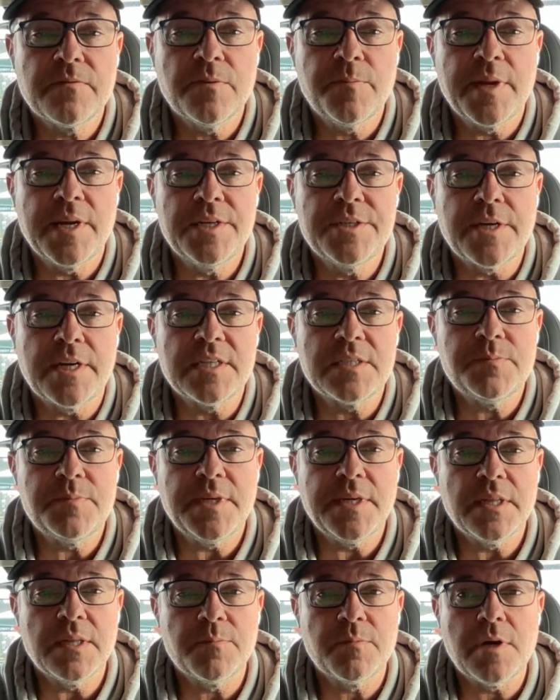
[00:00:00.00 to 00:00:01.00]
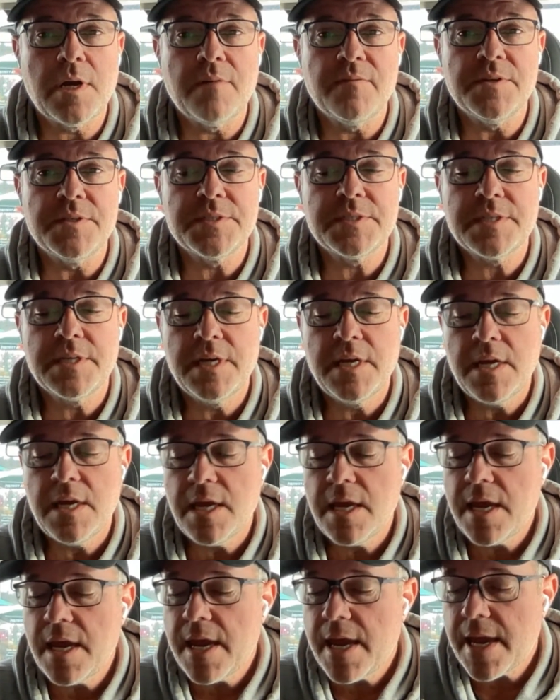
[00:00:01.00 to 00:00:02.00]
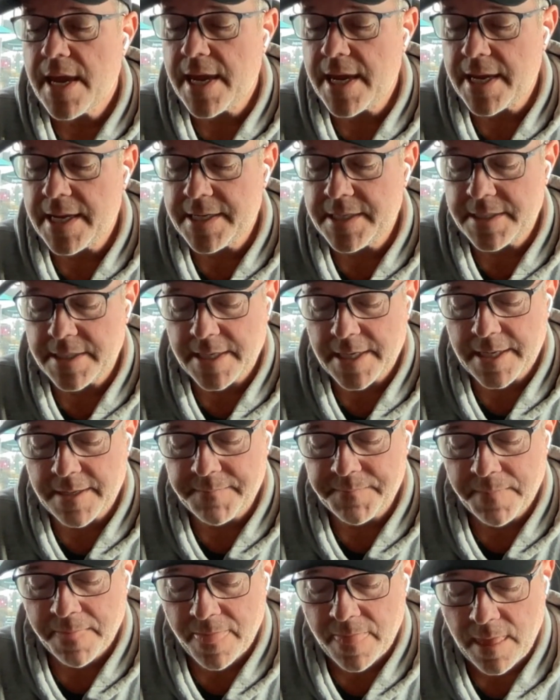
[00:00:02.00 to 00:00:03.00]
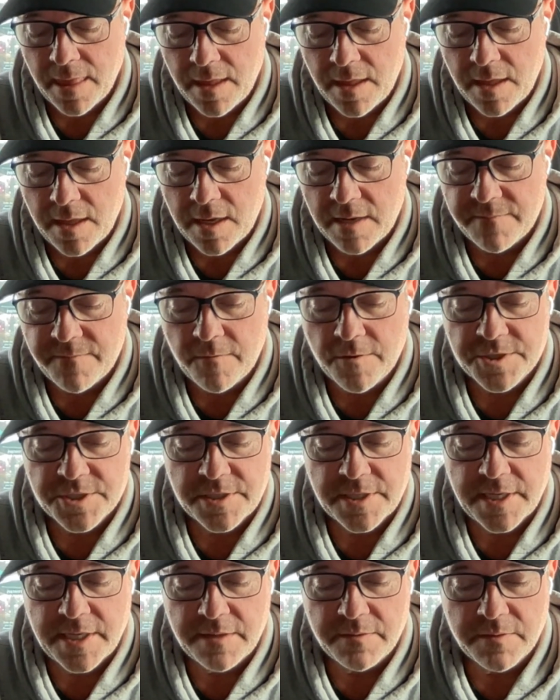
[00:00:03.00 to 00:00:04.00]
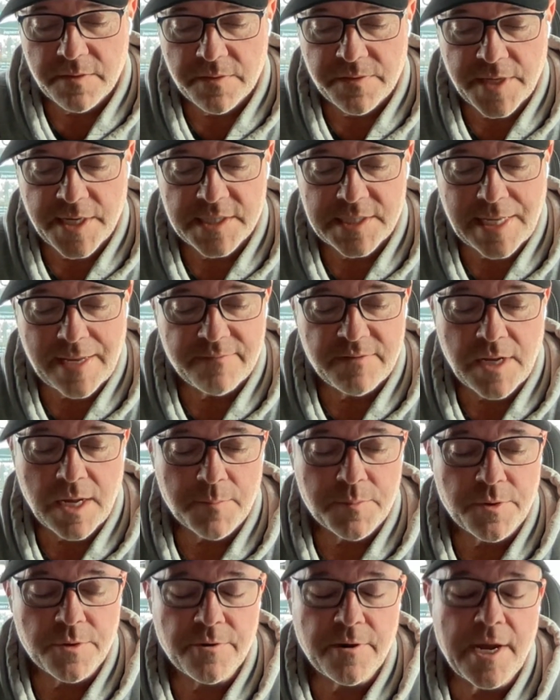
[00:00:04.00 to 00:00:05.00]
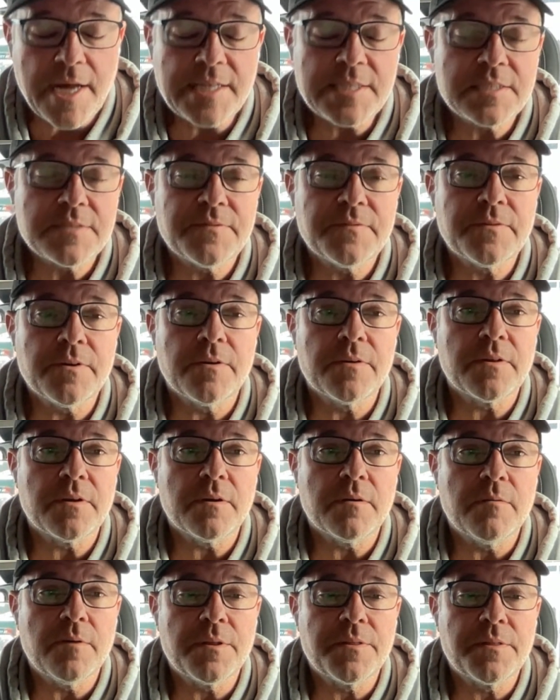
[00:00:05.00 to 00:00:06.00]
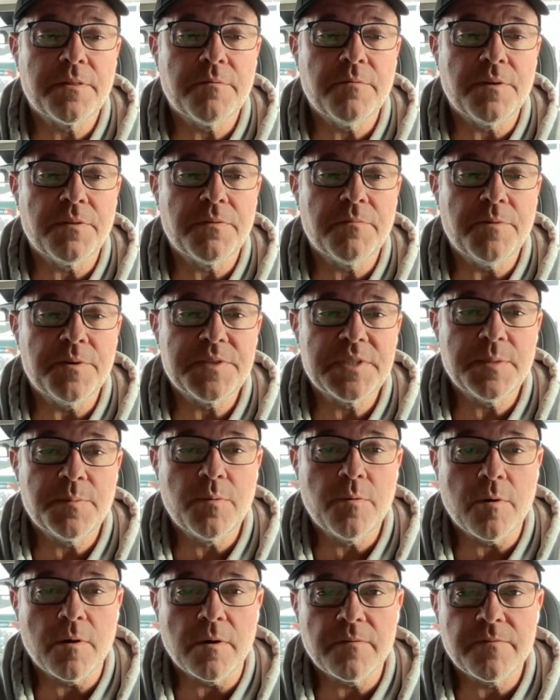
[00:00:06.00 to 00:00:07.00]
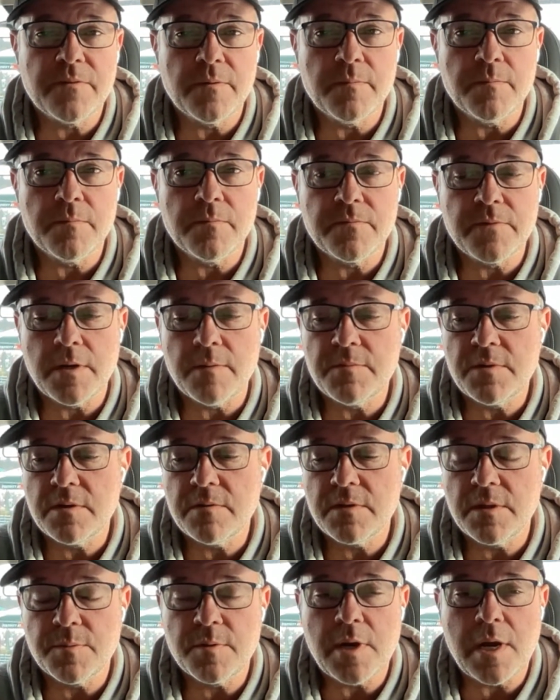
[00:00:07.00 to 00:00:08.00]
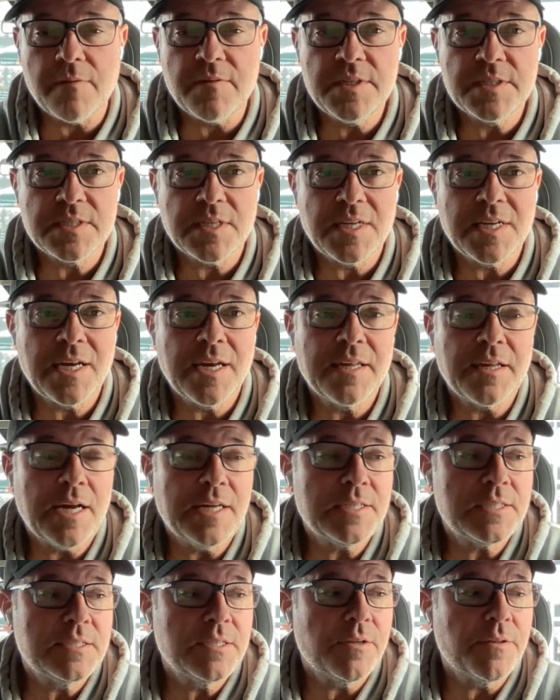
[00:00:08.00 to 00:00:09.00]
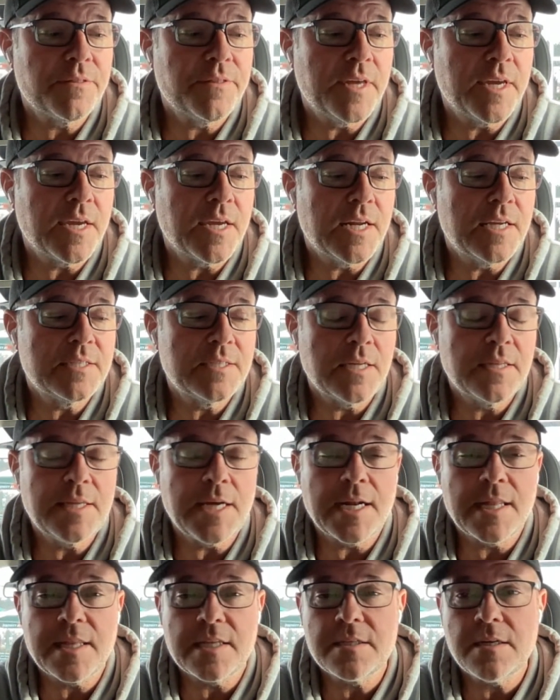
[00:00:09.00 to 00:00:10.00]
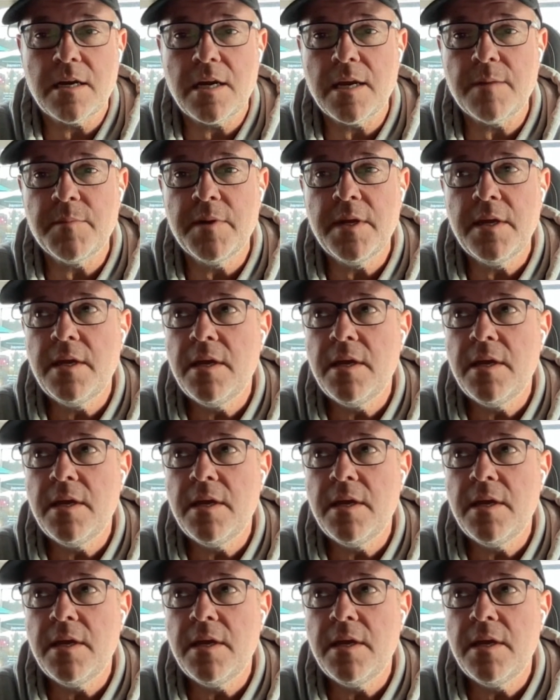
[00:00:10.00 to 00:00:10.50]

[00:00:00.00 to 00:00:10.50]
for meningitis B in the province. And unfortunately, things have not progressed further with support from the province. And I still think, and I said that at the time,